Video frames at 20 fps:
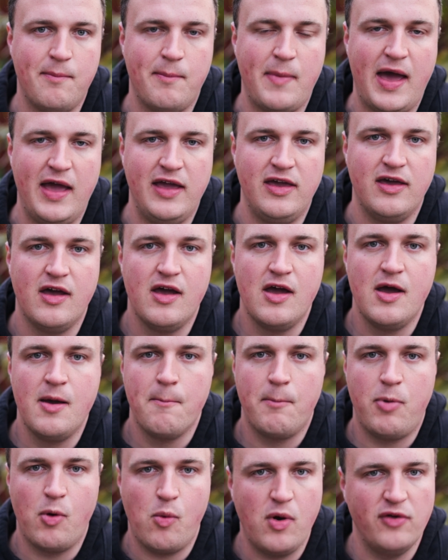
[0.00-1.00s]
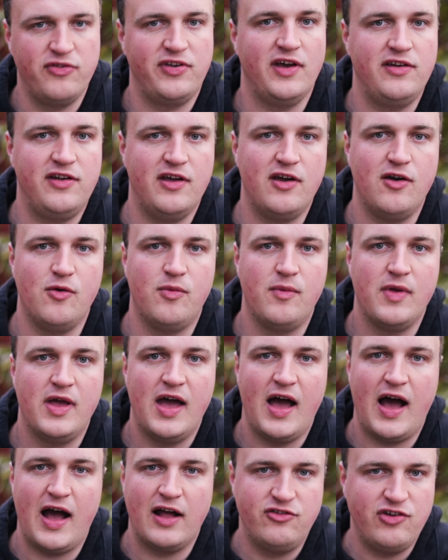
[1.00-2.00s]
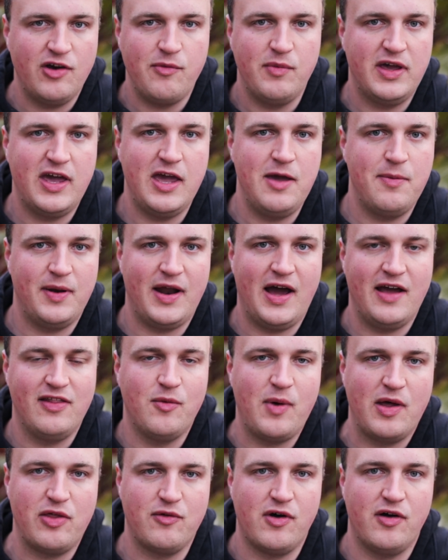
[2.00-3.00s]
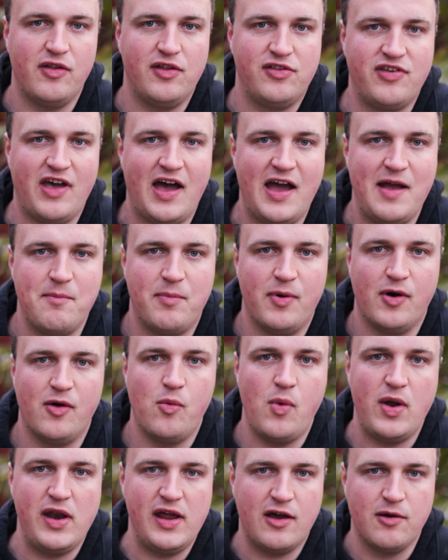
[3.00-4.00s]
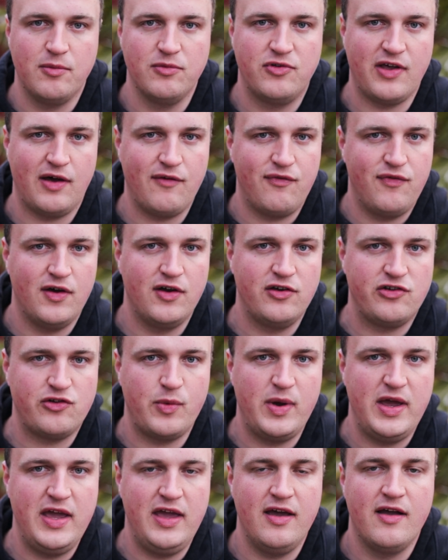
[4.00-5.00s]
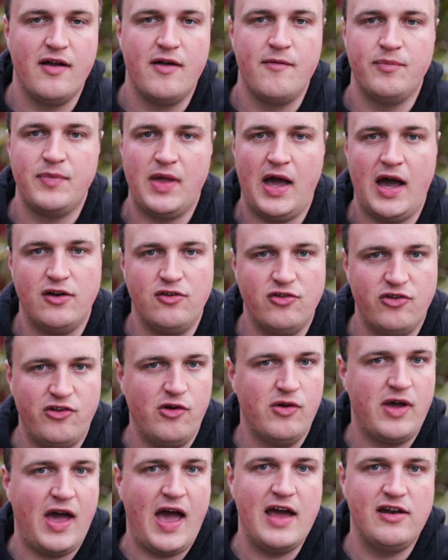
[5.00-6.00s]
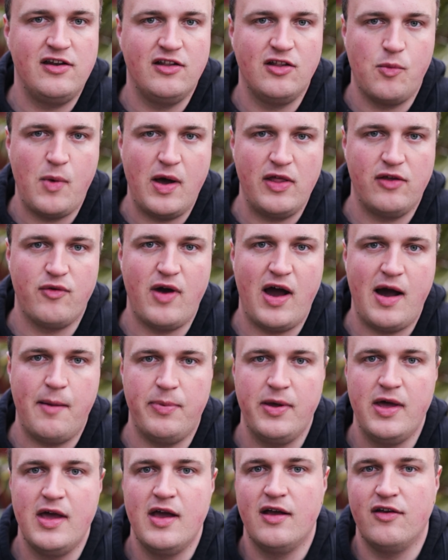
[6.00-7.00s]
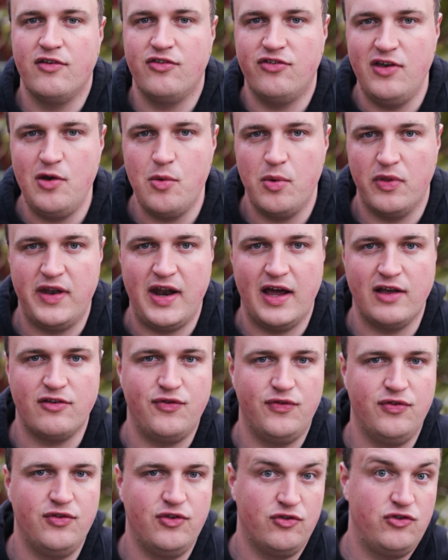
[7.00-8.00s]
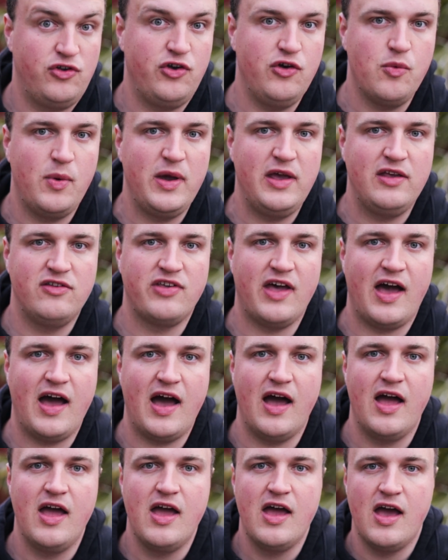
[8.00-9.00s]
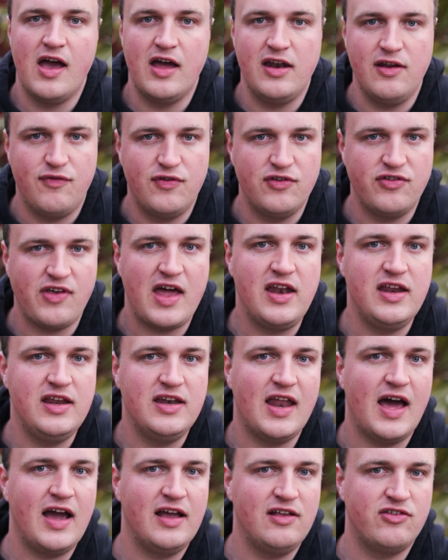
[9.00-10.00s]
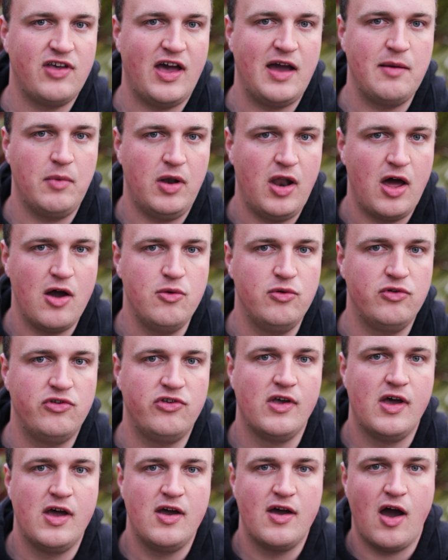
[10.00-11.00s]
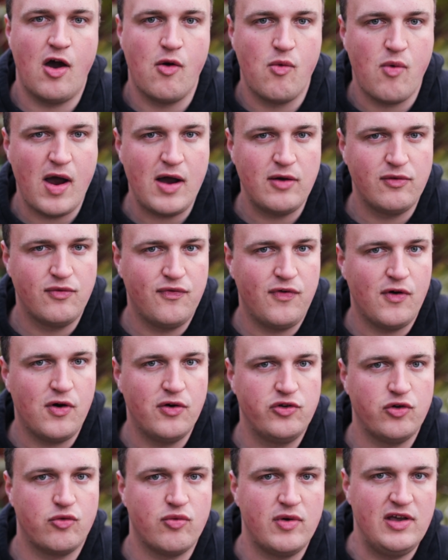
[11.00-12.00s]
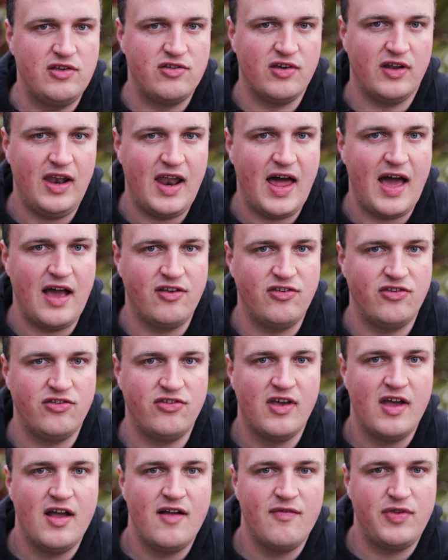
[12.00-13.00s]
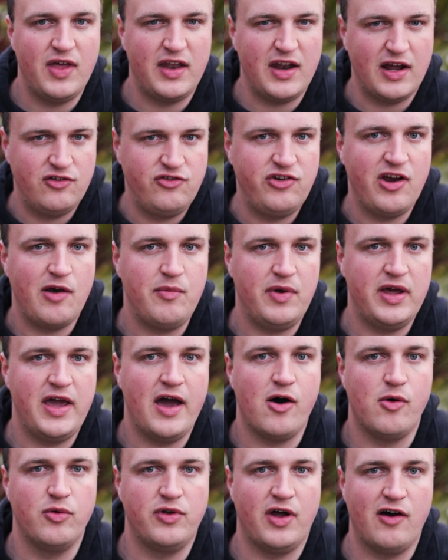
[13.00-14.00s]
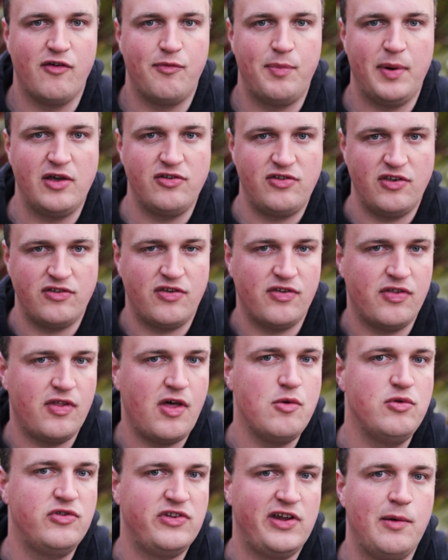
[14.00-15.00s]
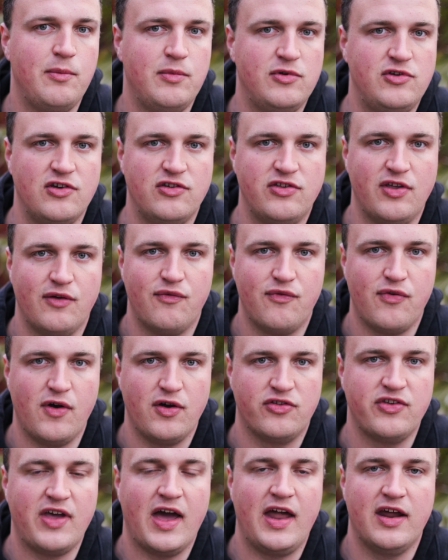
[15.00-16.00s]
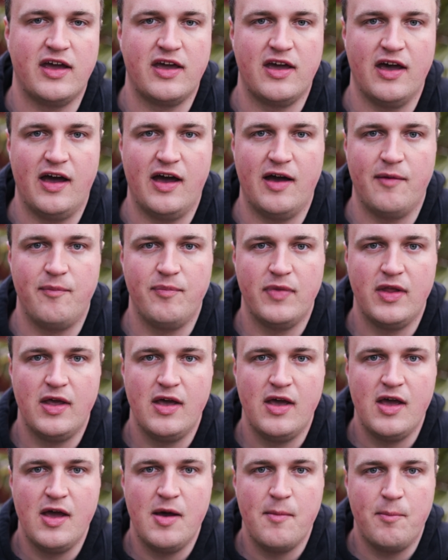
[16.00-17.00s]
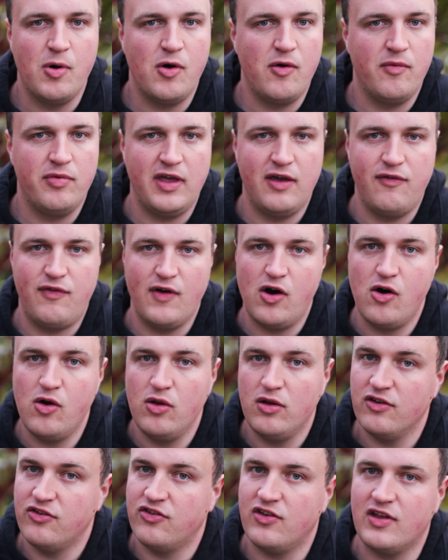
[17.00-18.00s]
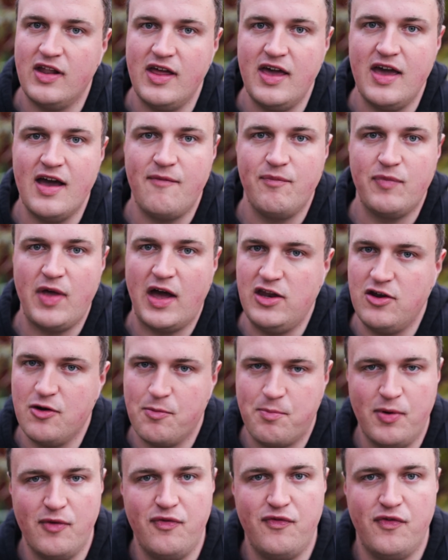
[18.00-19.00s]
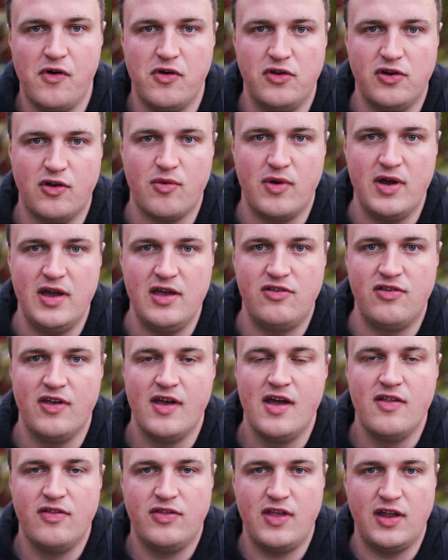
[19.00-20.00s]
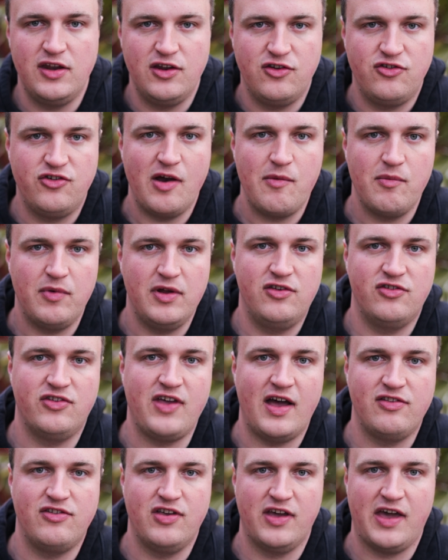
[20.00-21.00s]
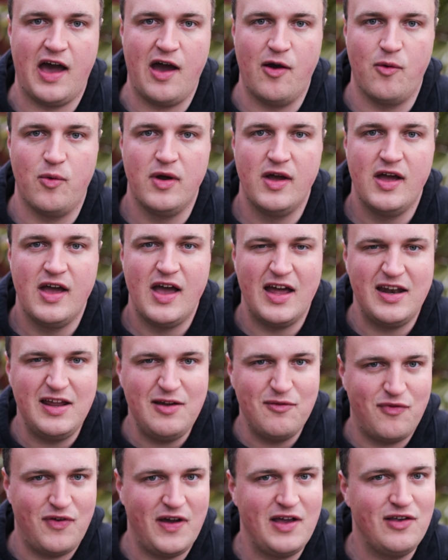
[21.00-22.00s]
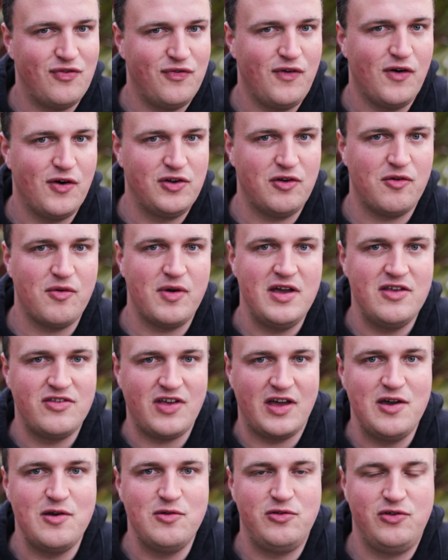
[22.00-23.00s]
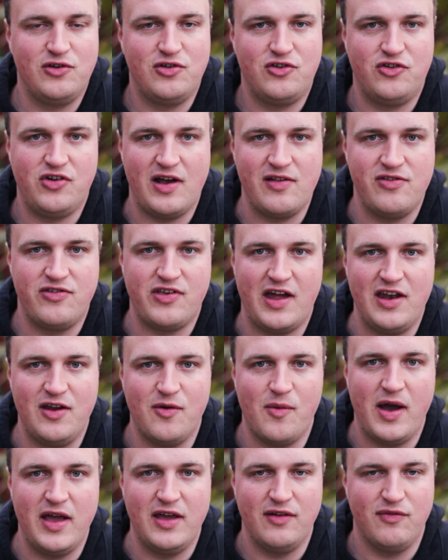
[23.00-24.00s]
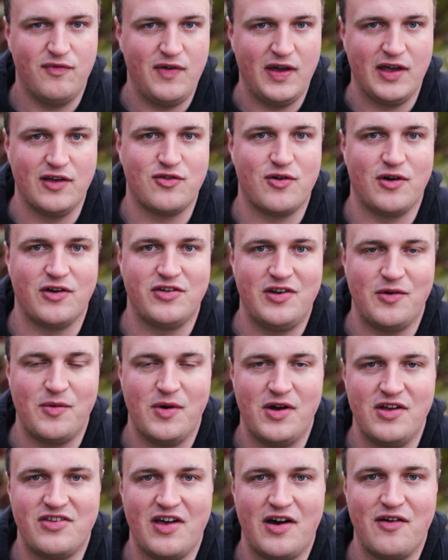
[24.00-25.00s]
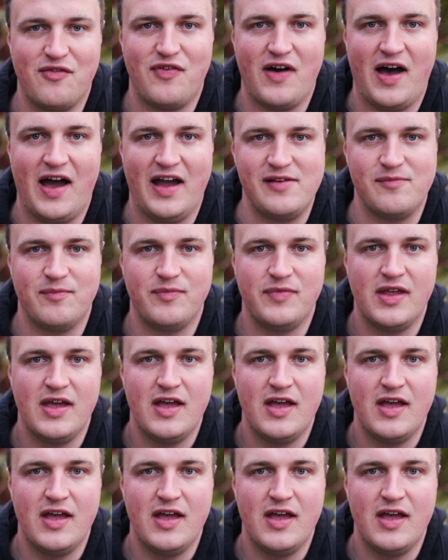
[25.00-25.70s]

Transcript: in May, but what I do, I generally keep an eye on the weather all the time, but when it comes to that first week, I just look ahead in the weather app, see what the next 2 weeks are, and if there's any nighttime lows around 4 degrees or less, then I generally hold off, because it's at those temperatures that frost can occur. But if it all looks clear and you're above 4 degrees, then you're generally set to go. And even if it is 4 degrees, I usually just chance it anyway, fingers crossed it works out fine.